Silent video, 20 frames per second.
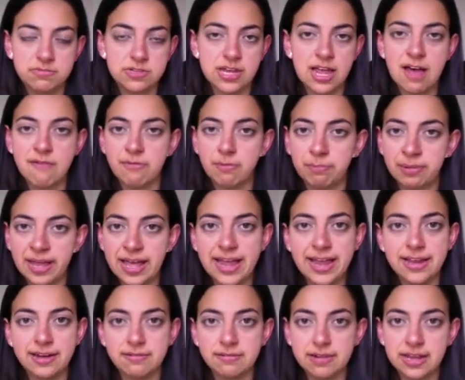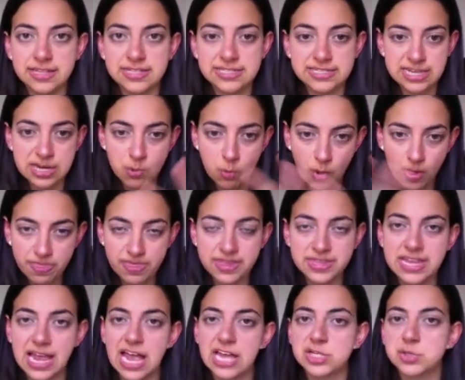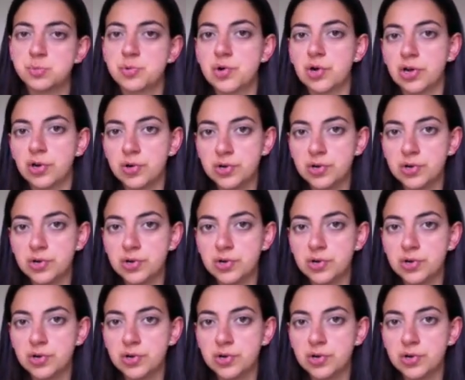have a play and see what the dashboard